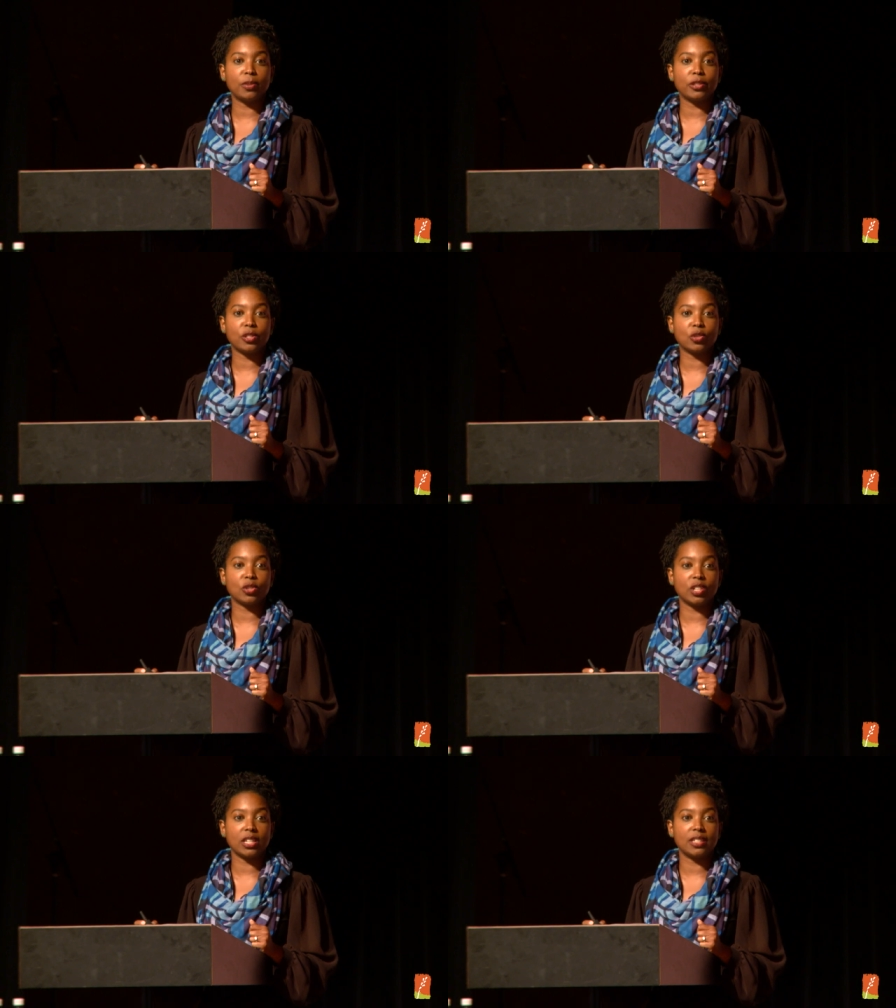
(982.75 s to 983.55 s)
the social
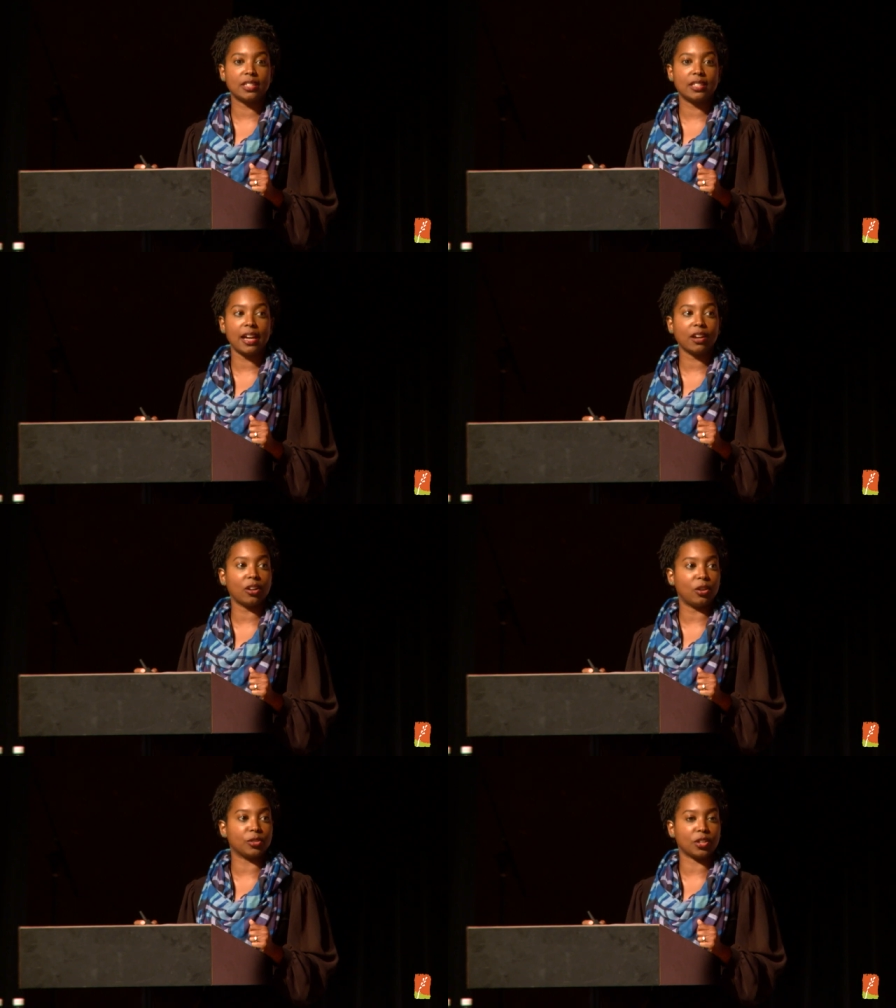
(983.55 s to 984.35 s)
justice and
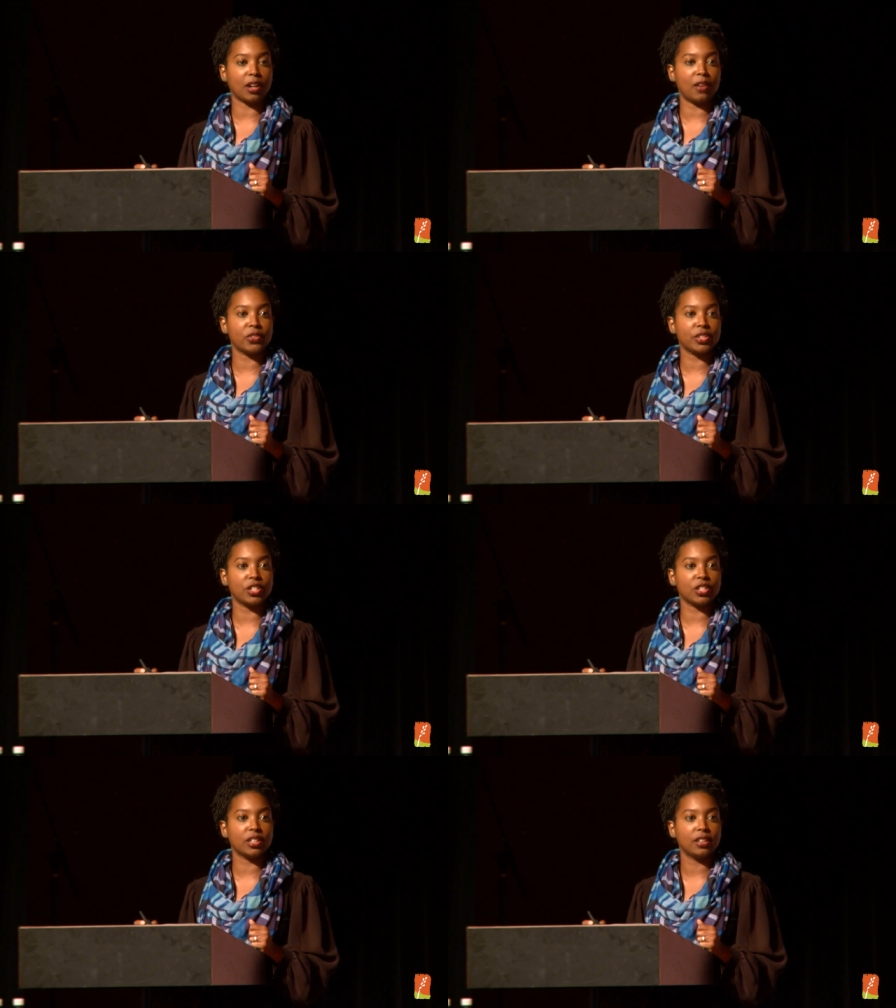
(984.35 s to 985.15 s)
agriculture
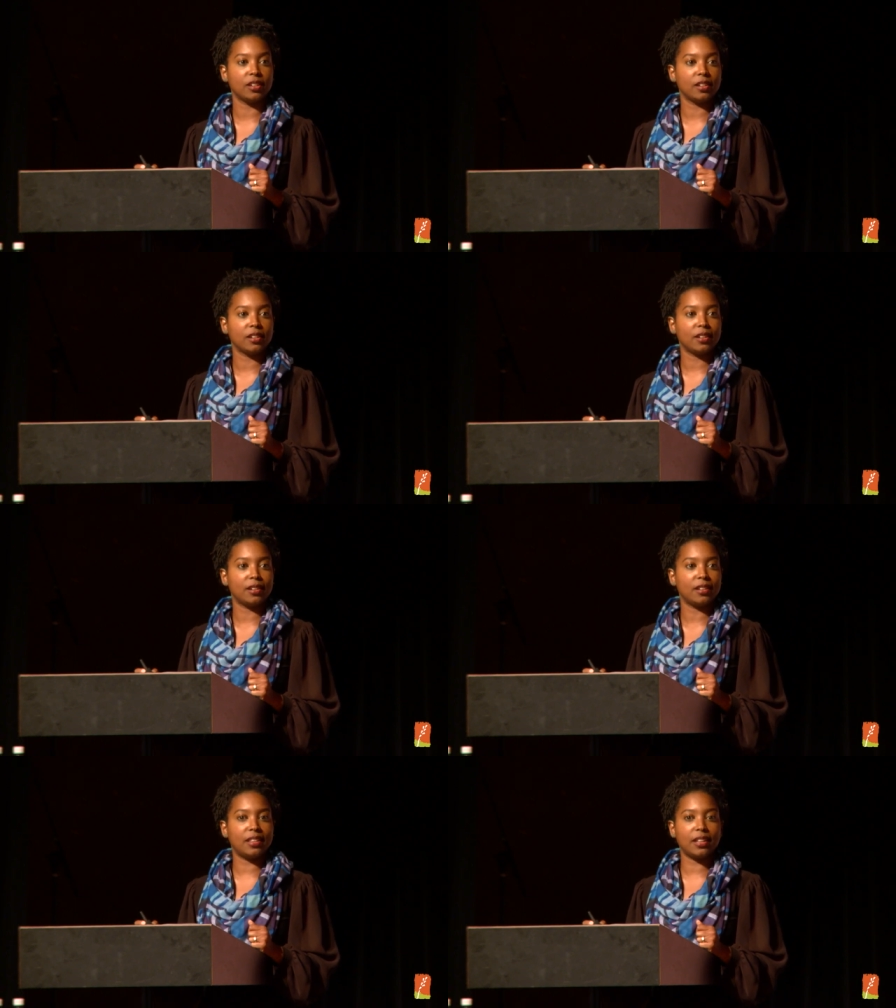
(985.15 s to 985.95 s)
conversation
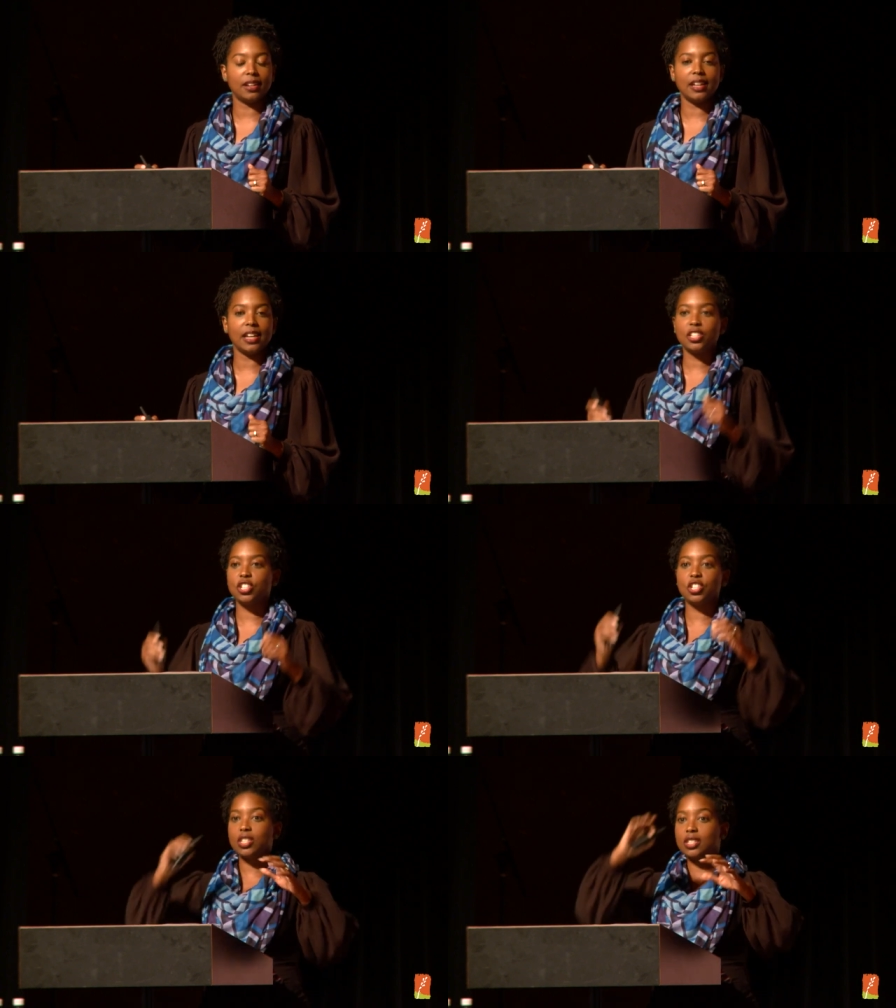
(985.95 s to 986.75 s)
that it's
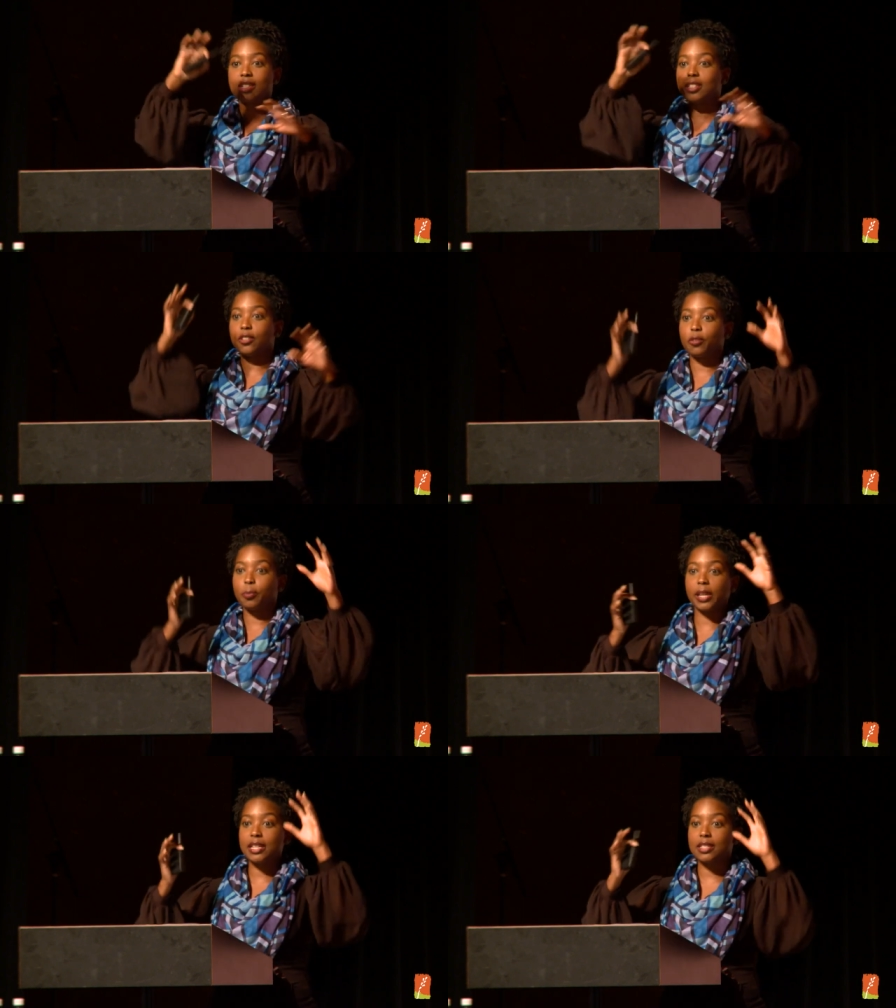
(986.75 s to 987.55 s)
just in different
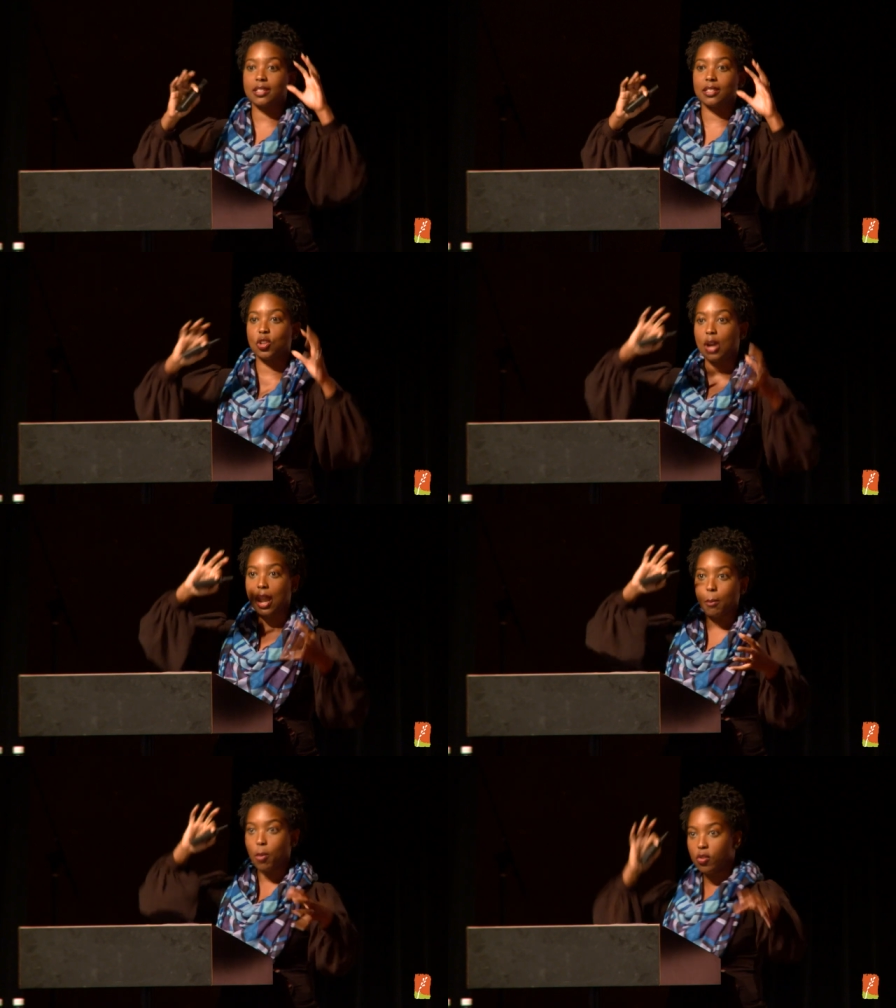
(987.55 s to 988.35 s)
places and you got
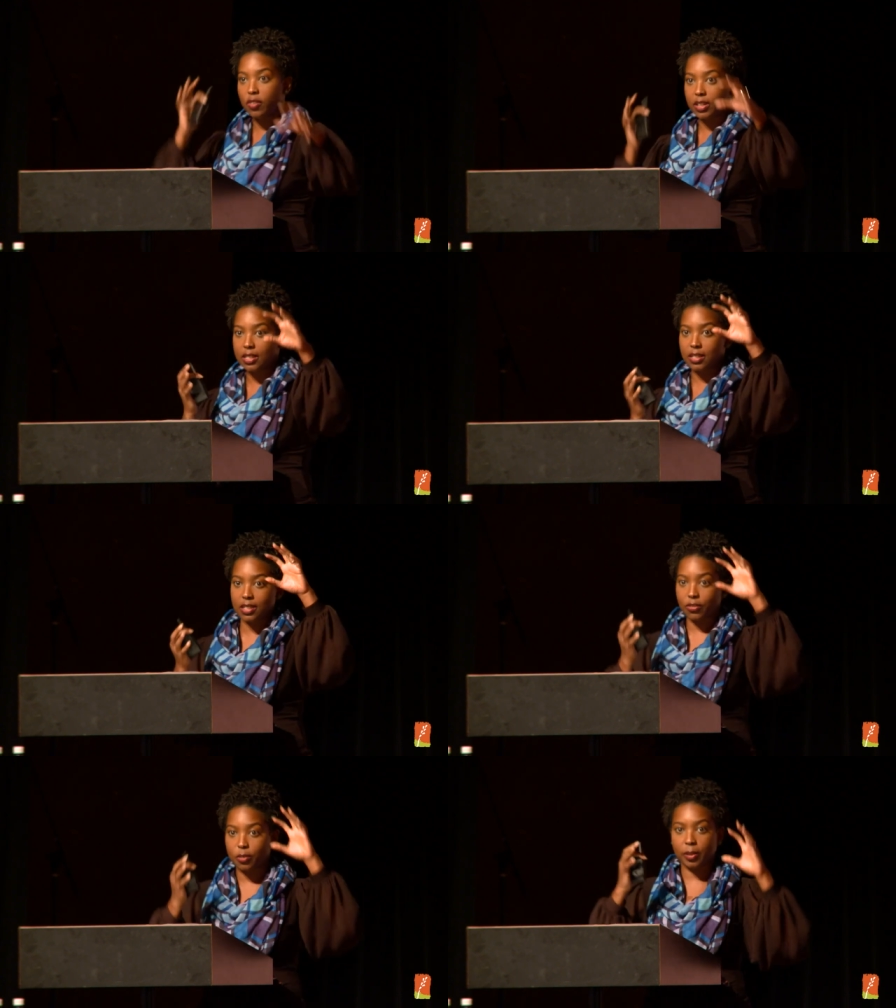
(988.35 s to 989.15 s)
to move it into the
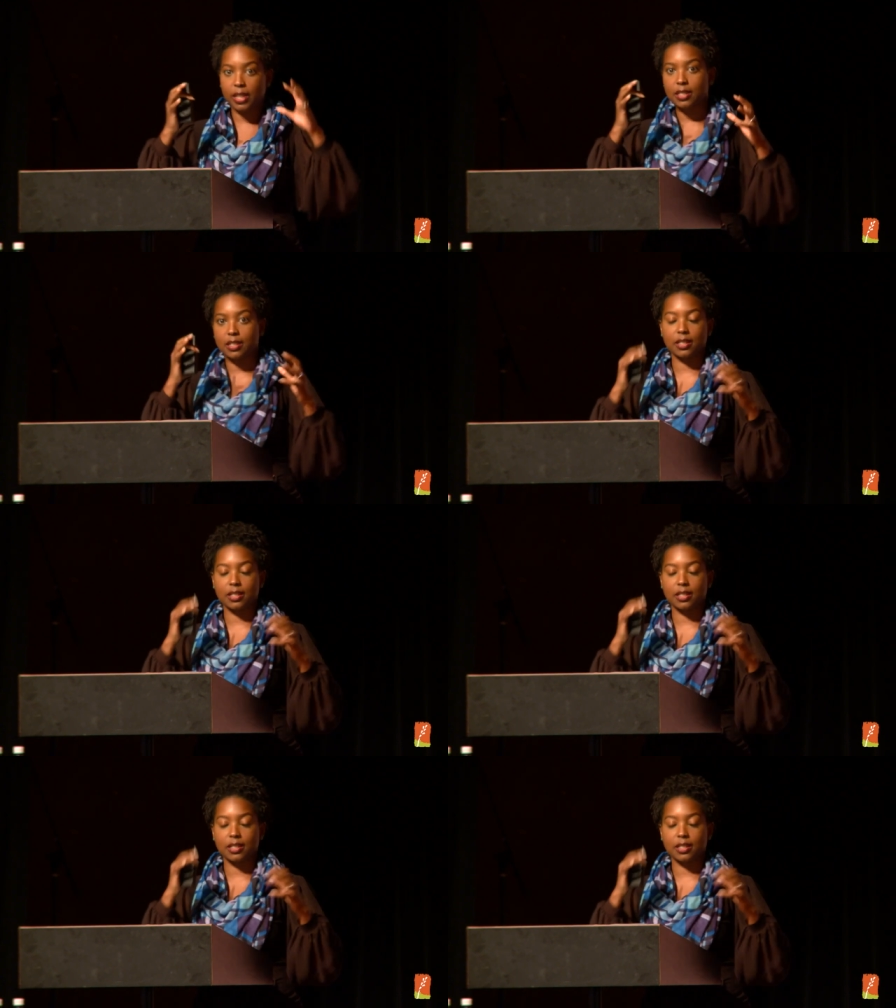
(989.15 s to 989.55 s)
different places.